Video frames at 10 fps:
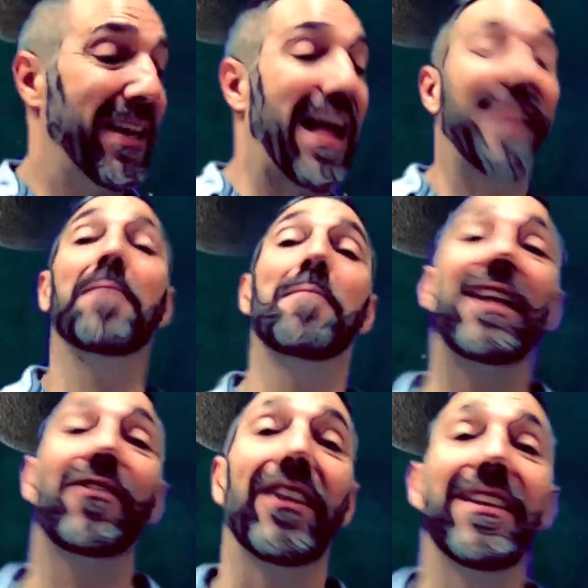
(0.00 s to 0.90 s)
not to
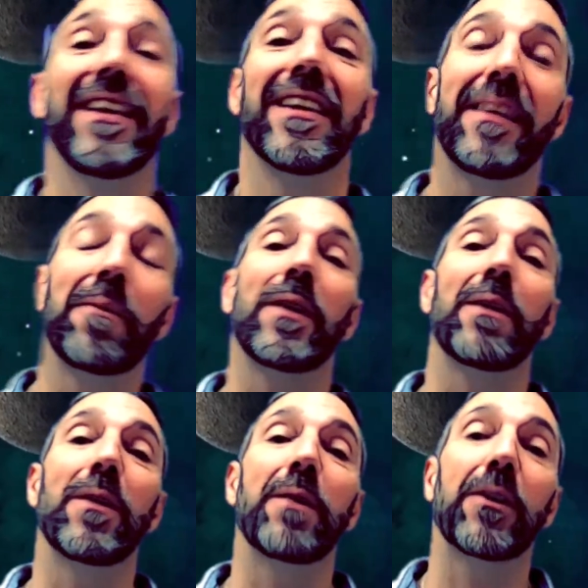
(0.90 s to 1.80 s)
mention that we,
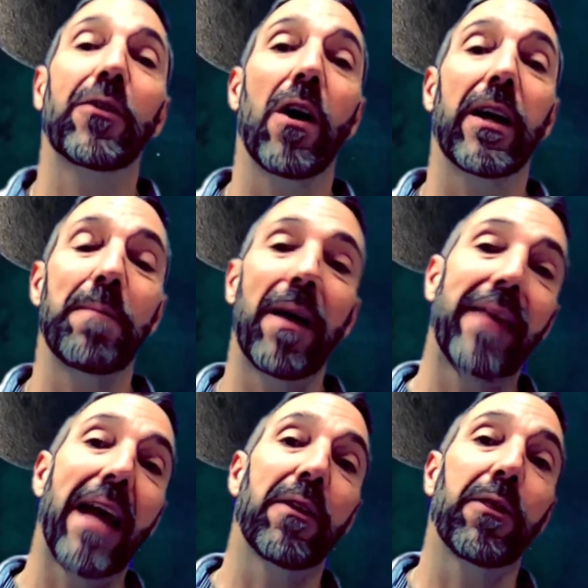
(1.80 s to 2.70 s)
we were talking about
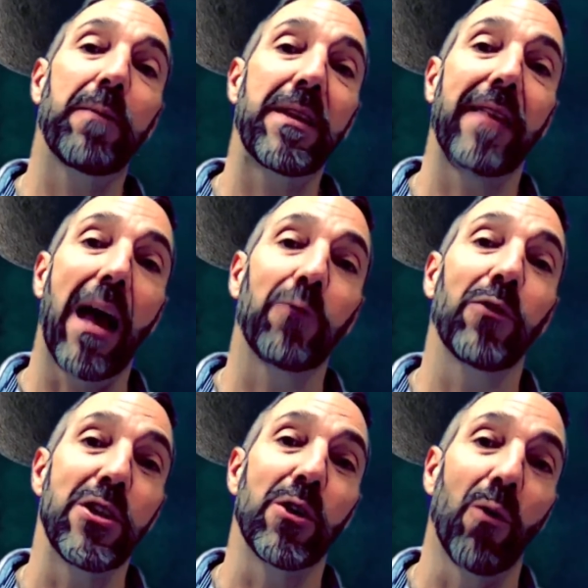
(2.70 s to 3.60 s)
that
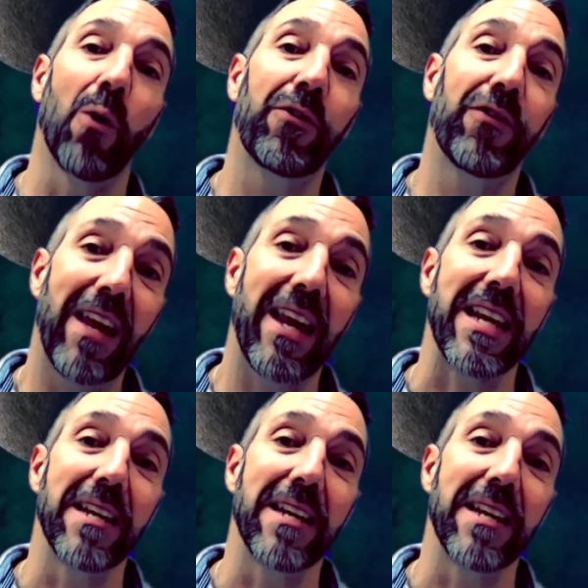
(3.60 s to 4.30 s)
3,000 year old city.